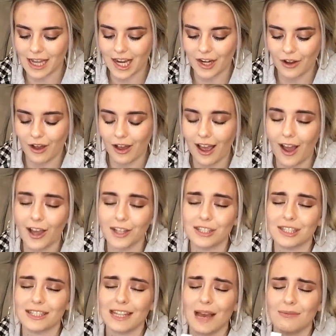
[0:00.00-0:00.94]
And I
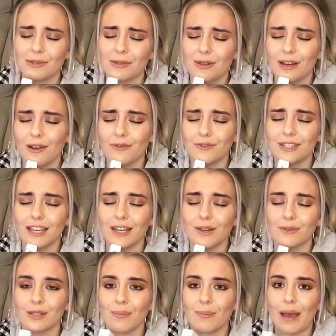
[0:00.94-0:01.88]
just absolutely loved it. And
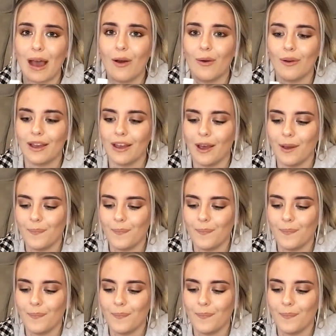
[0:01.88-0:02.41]
it was about